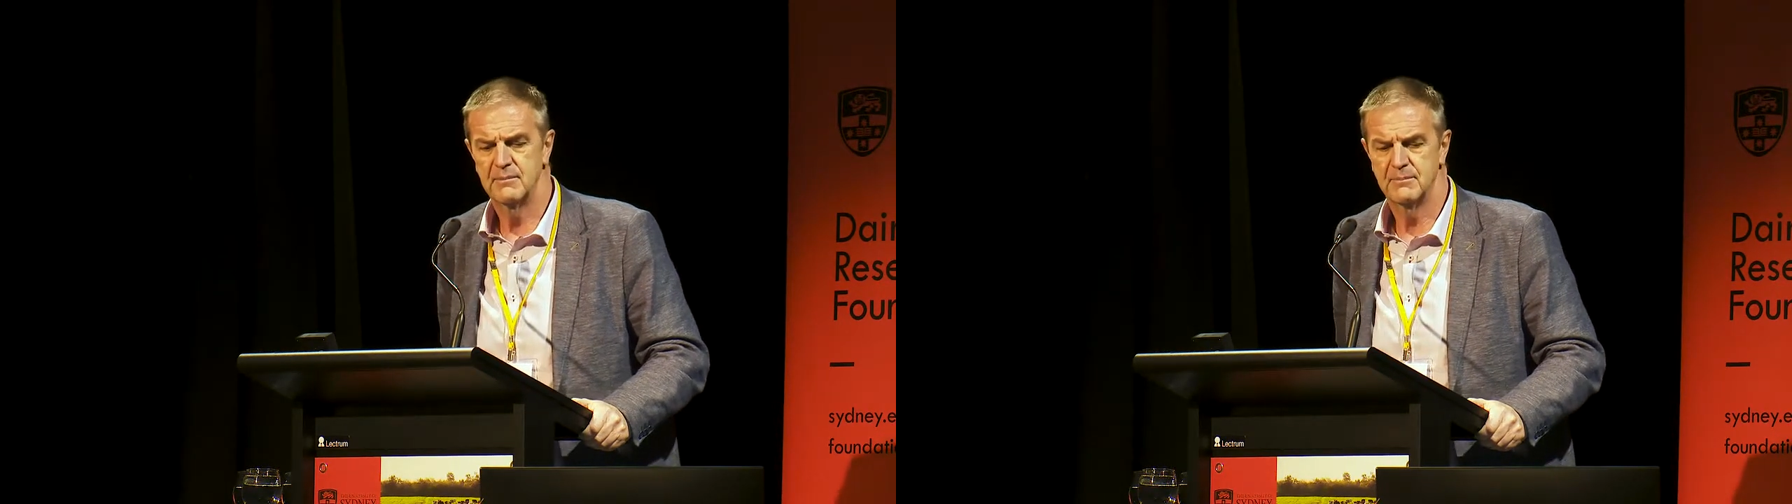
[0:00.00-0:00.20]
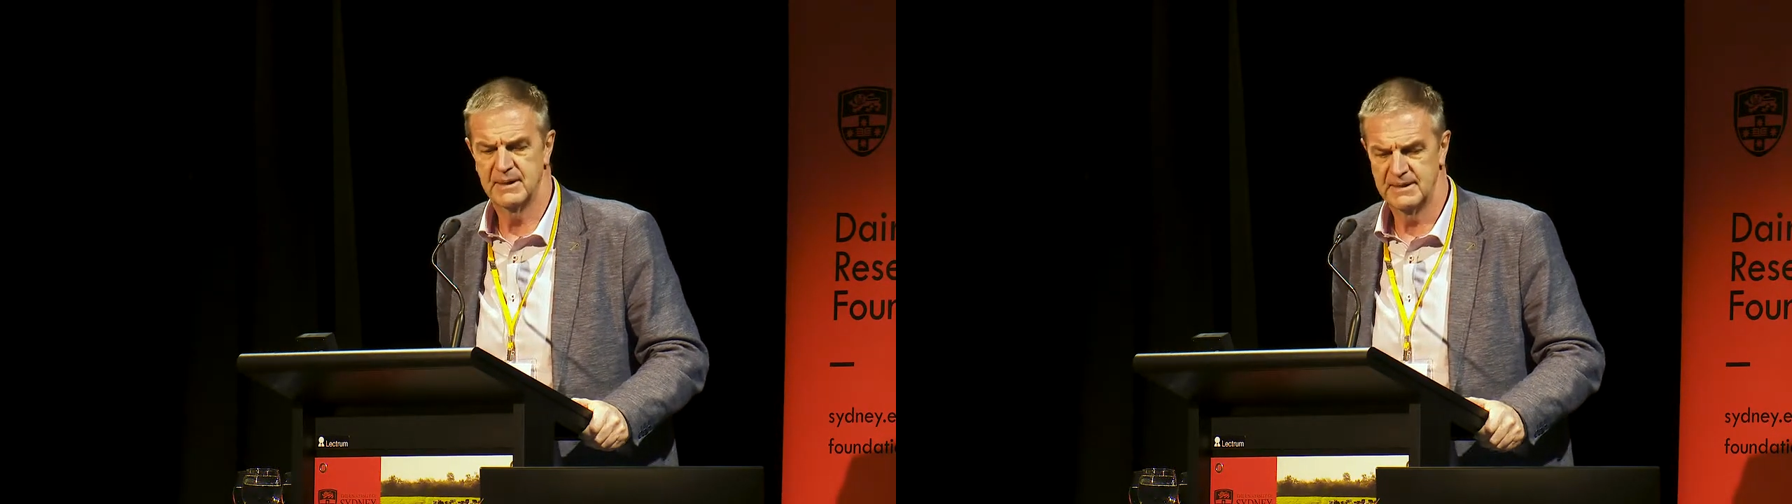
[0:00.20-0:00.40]

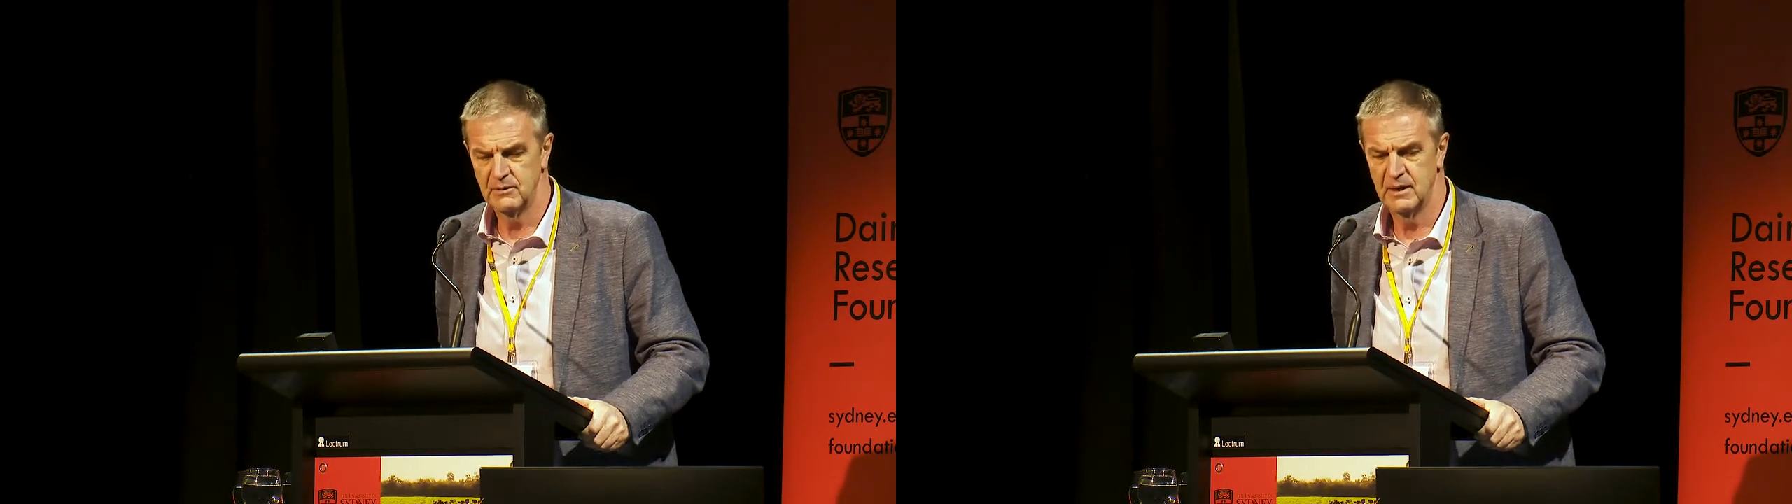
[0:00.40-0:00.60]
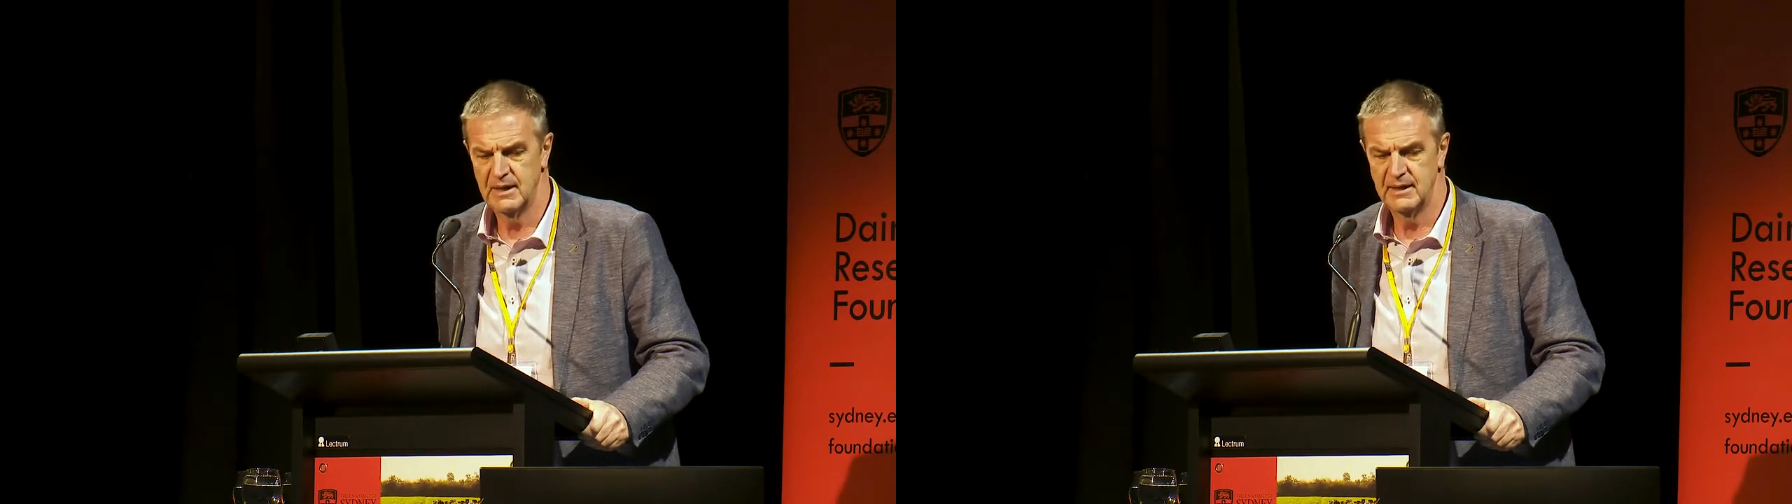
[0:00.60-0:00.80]

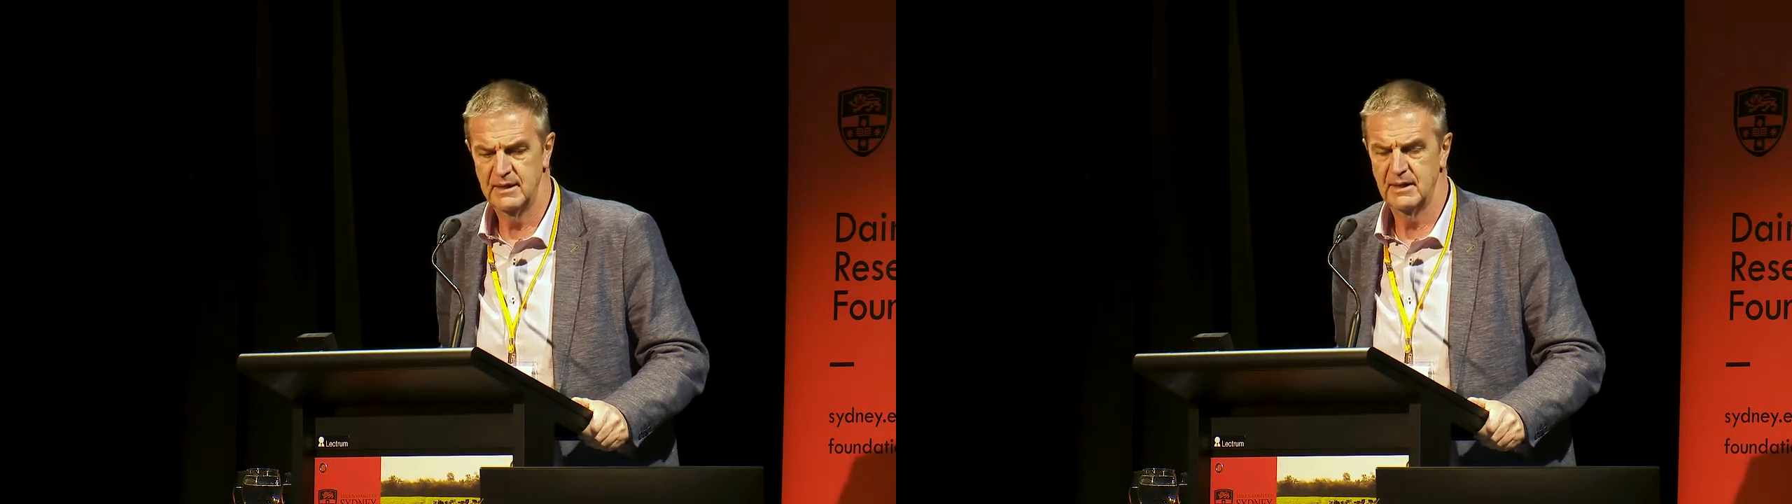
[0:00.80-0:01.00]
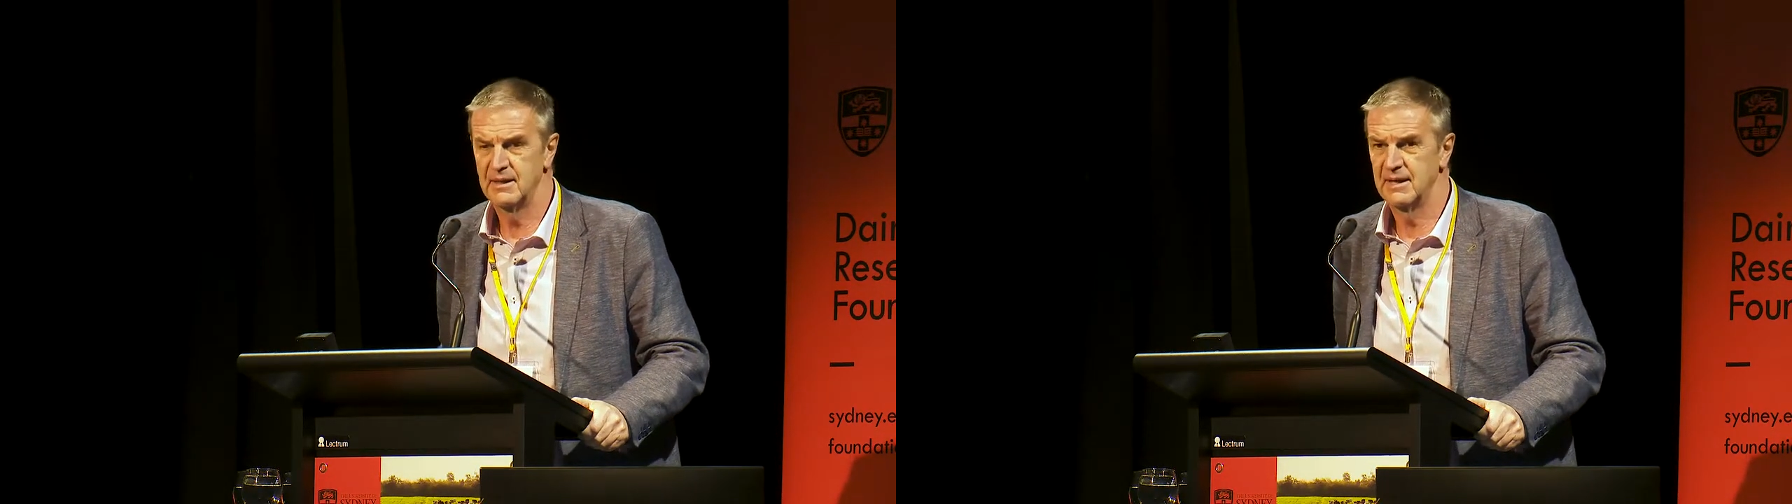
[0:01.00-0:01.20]

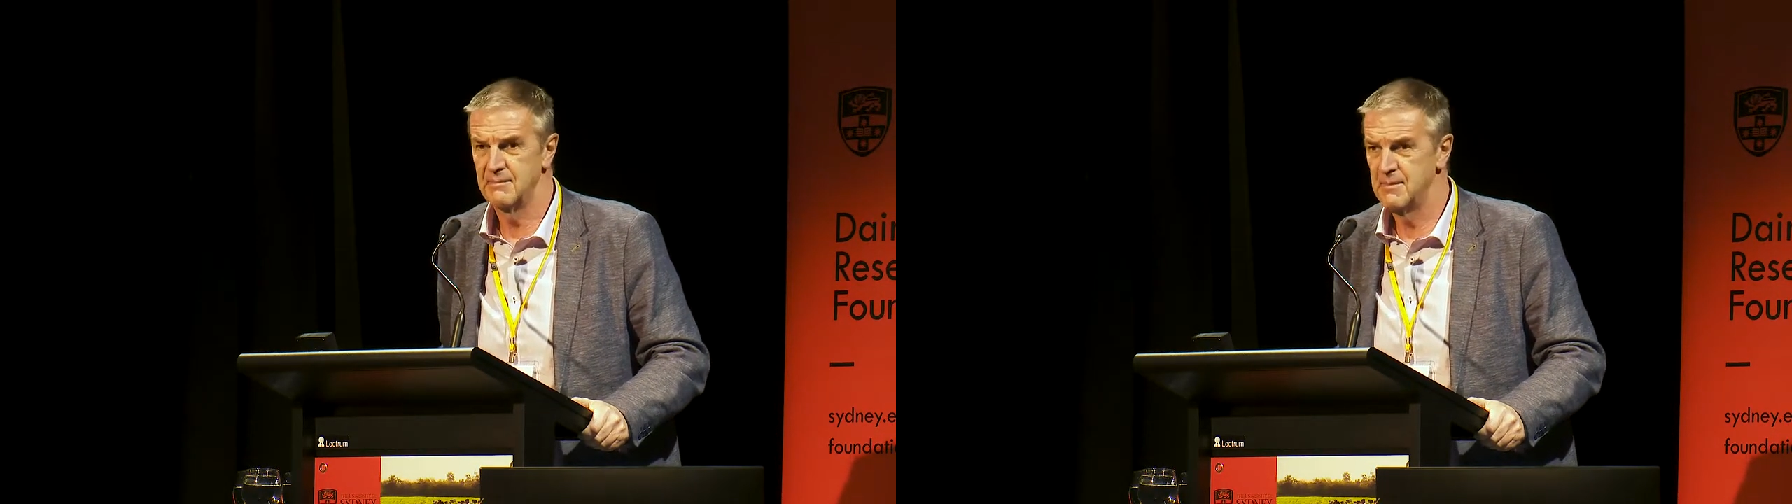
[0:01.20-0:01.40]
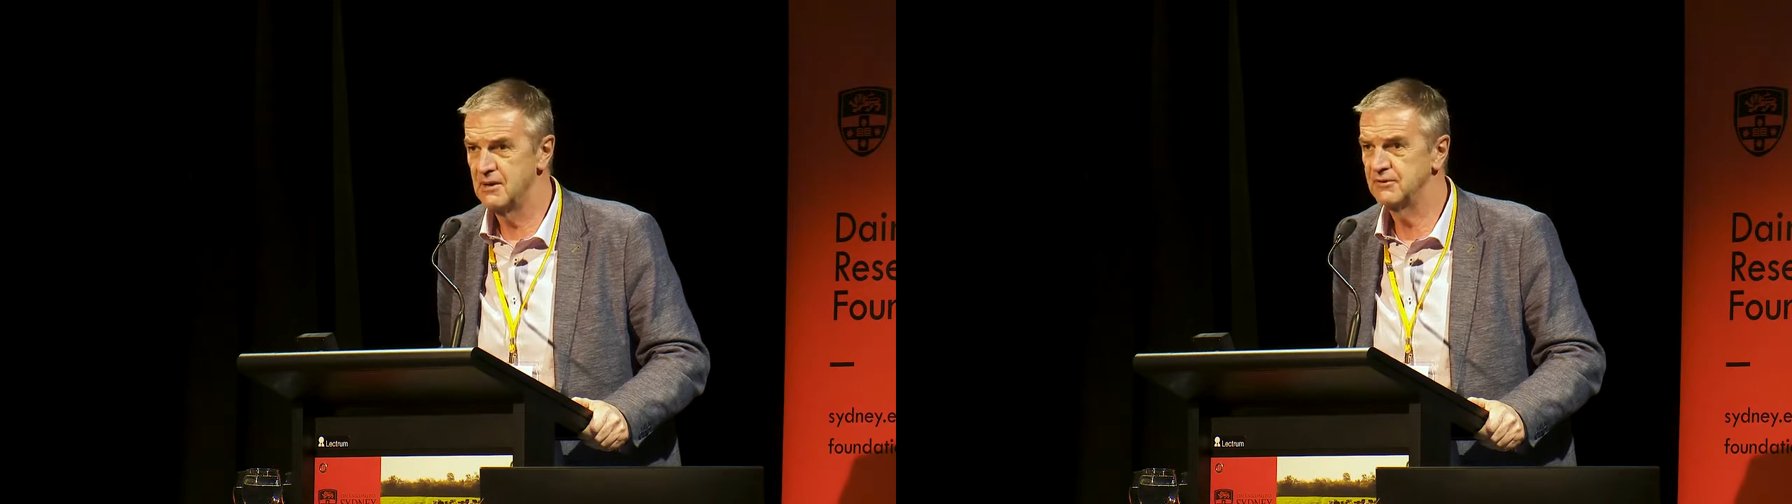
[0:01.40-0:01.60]
Particularly, the
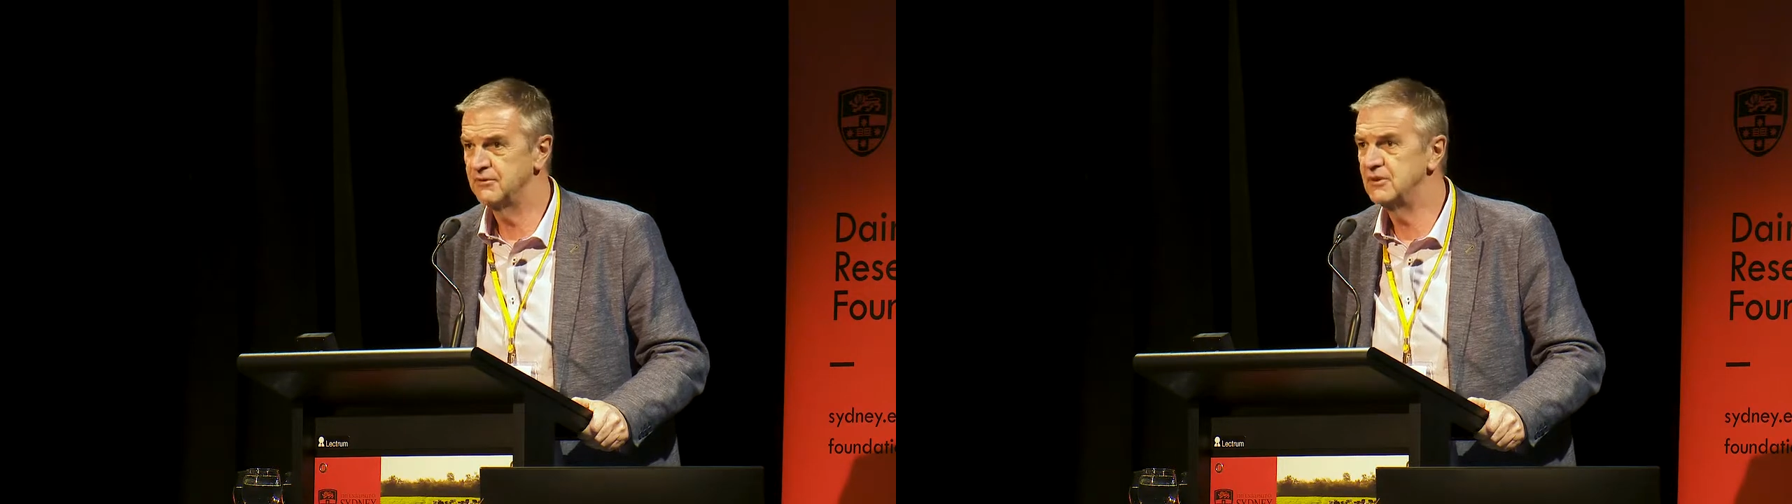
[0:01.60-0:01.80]
amount of